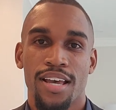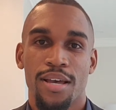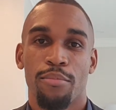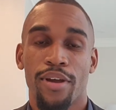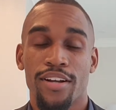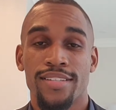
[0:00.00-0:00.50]

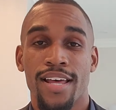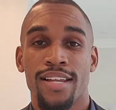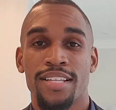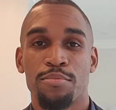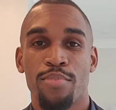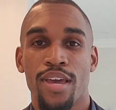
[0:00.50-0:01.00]
but your tenant
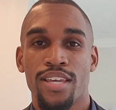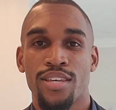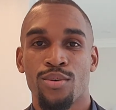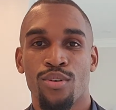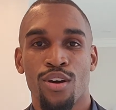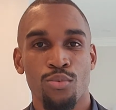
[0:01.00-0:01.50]
is paying
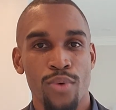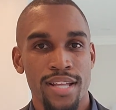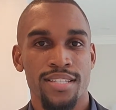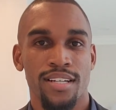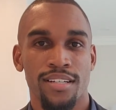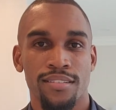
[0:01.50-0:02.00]
you a
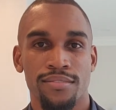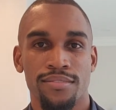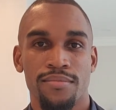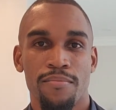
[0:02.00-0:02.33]
rent of